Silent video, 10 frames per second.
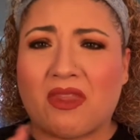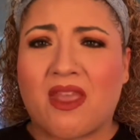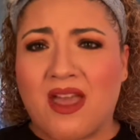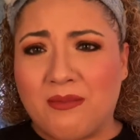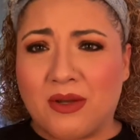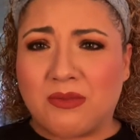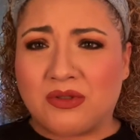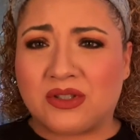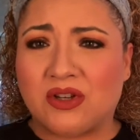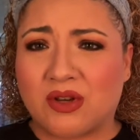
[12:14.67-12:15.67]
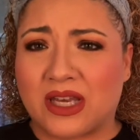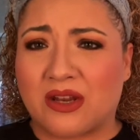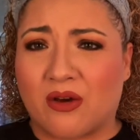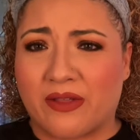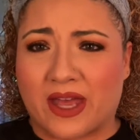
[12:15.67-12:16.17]
I'm almost choking.
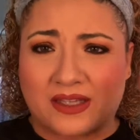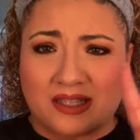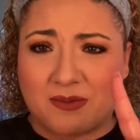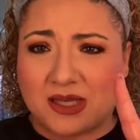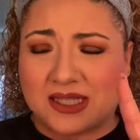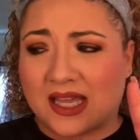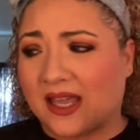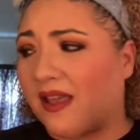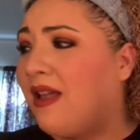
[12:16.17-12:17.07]
Hold on, give me a second.